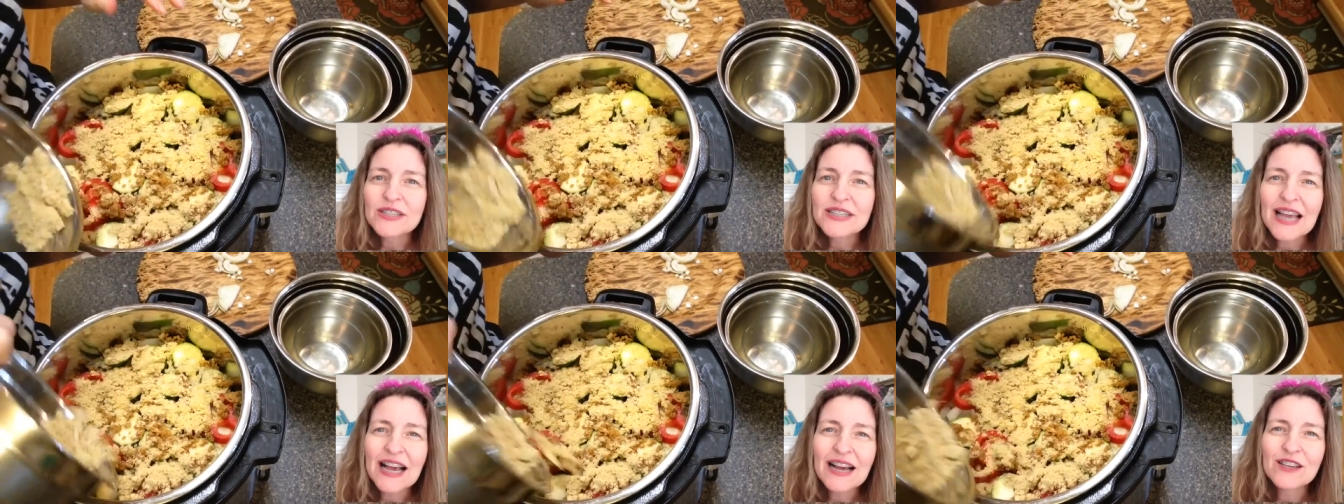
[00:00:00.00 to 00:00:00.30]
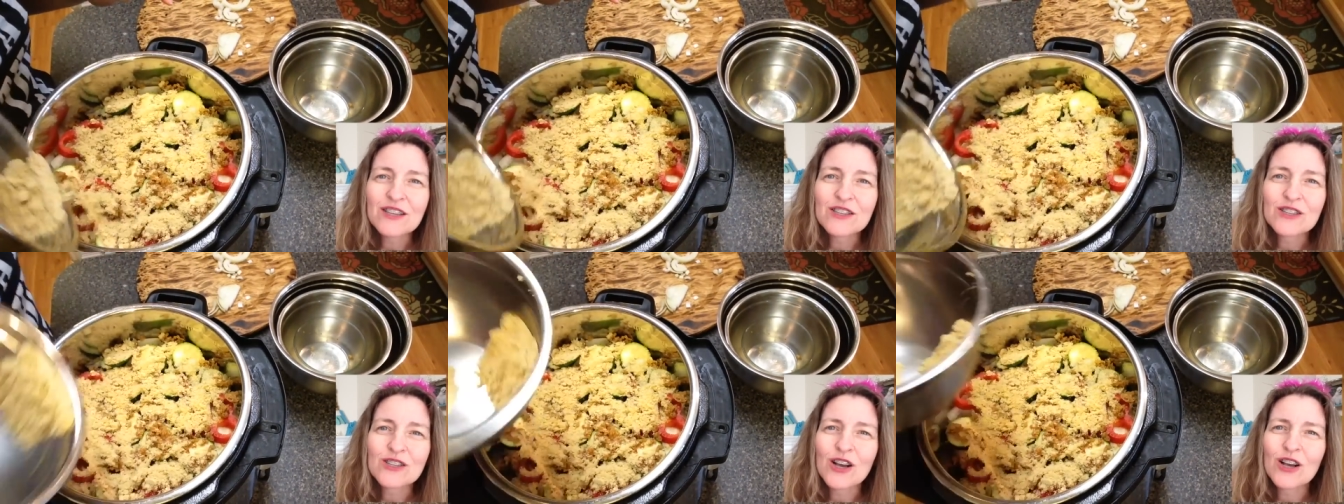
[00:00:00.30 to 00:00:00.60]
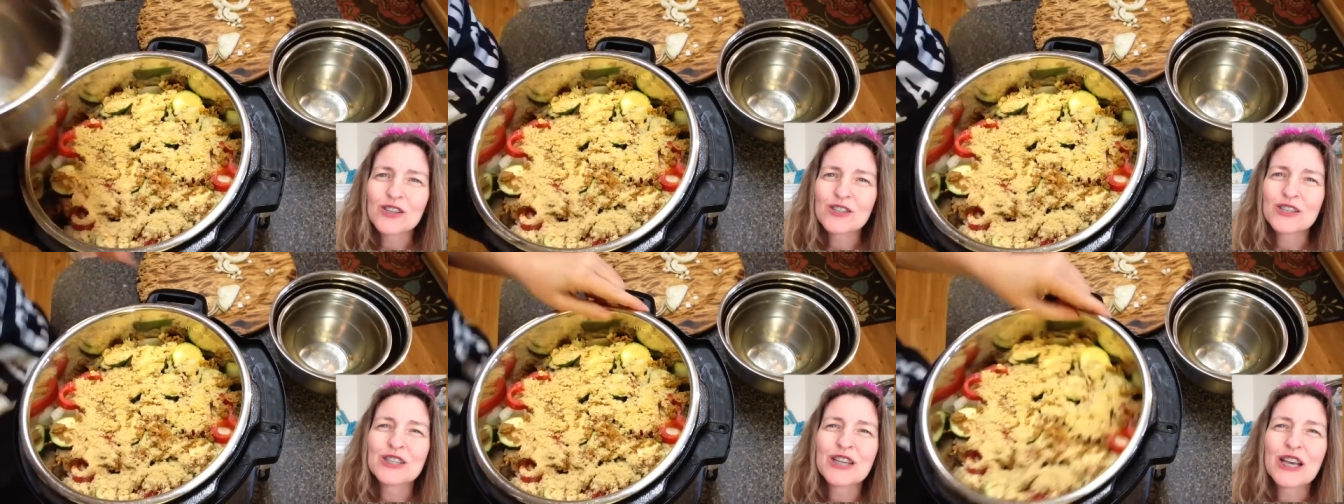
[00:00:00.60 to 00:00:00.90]
Italian
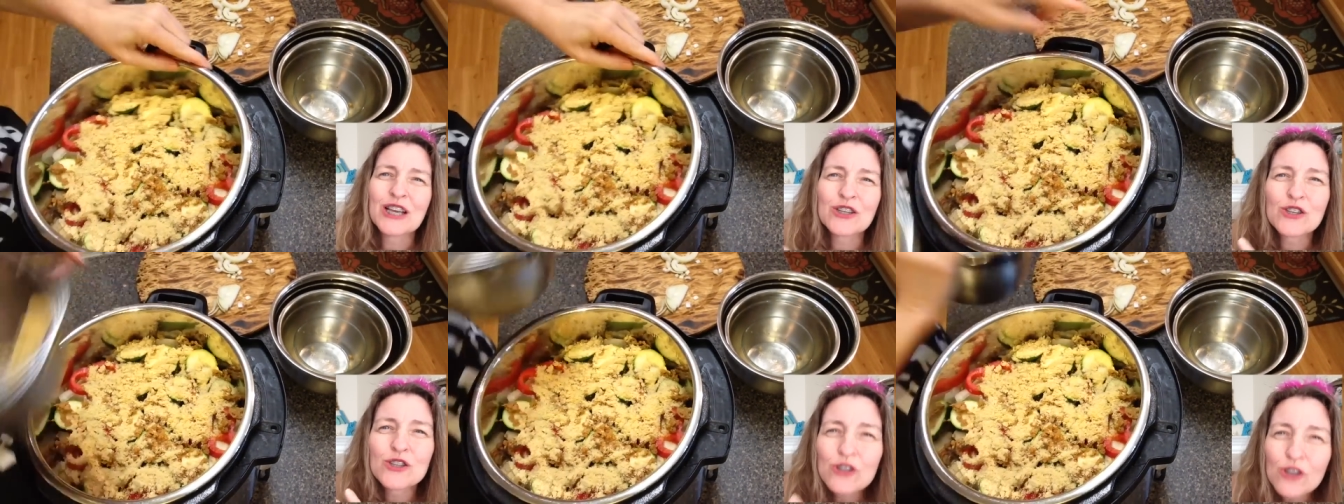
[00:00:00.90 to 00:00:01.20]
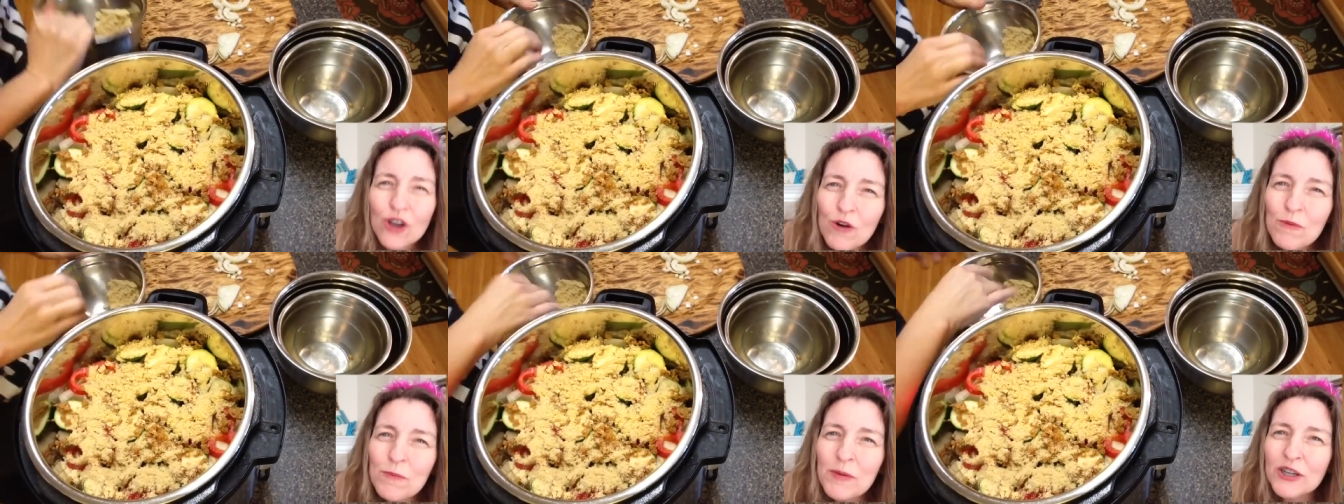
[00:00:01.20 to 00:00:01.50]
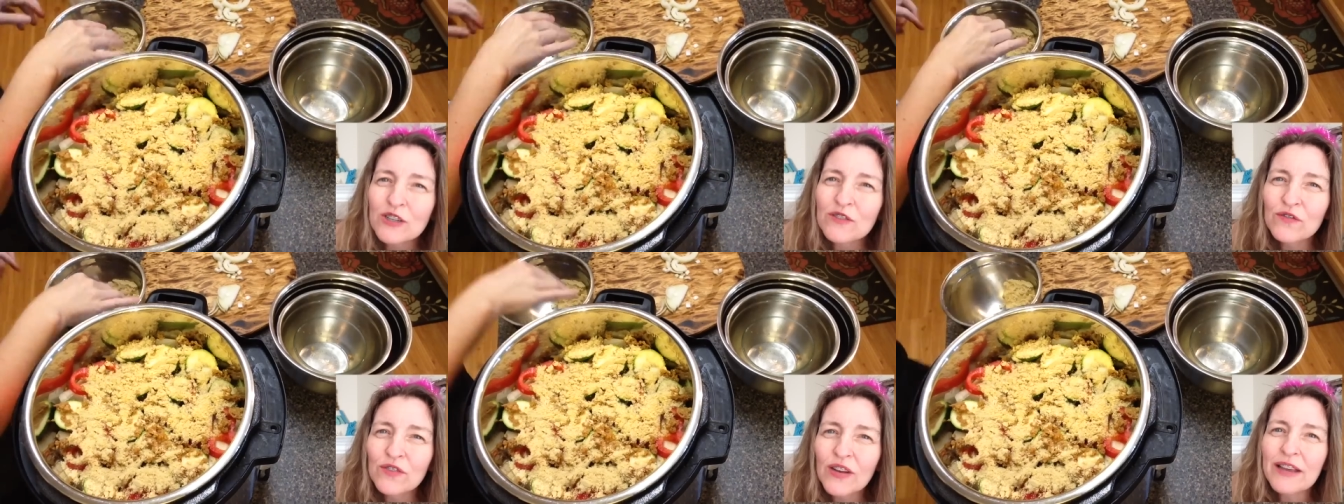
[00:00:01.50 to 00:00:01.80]
sausage has so
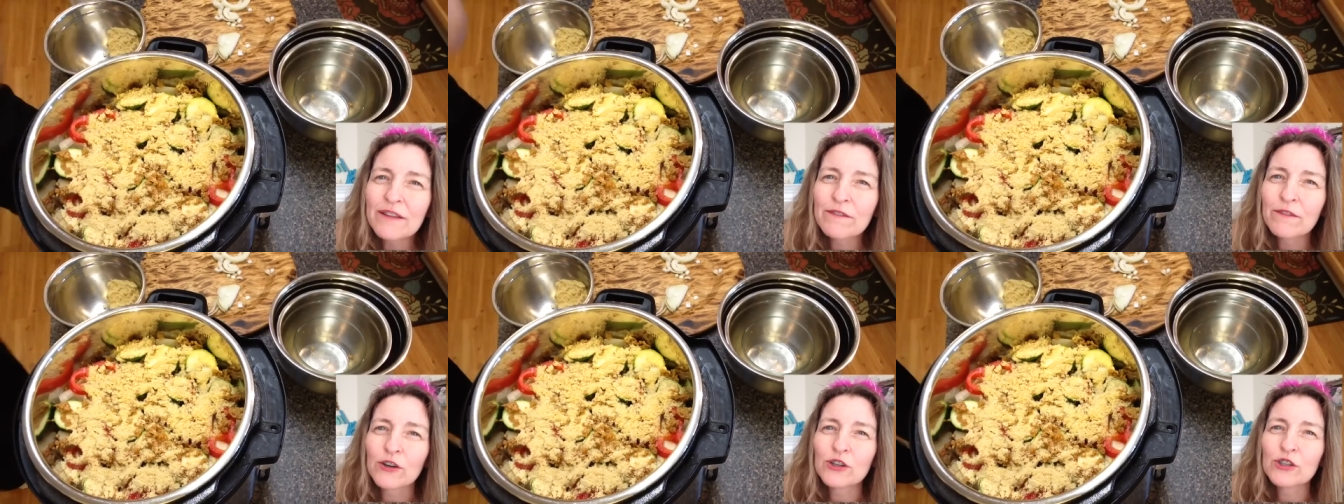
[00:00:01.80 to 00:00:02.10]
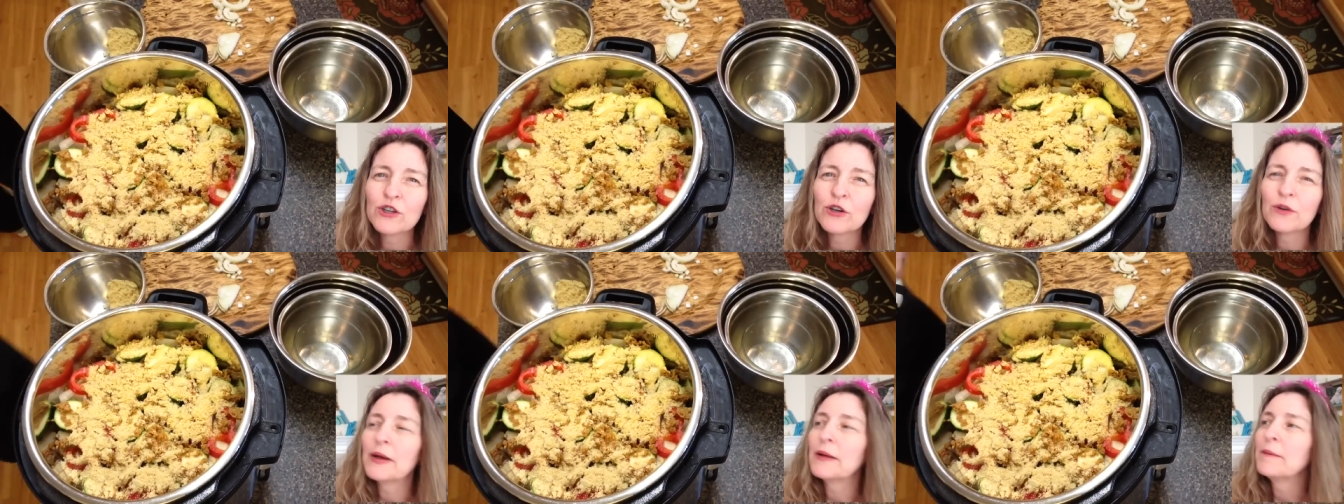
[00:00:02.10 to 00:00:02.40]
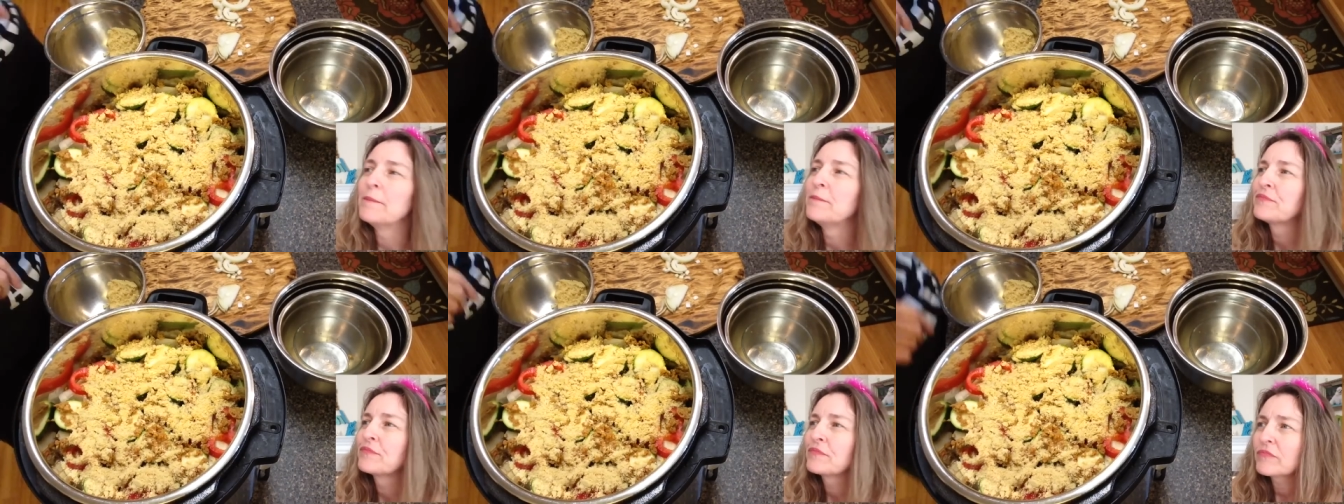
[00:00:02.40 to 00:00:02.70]
much flavor to it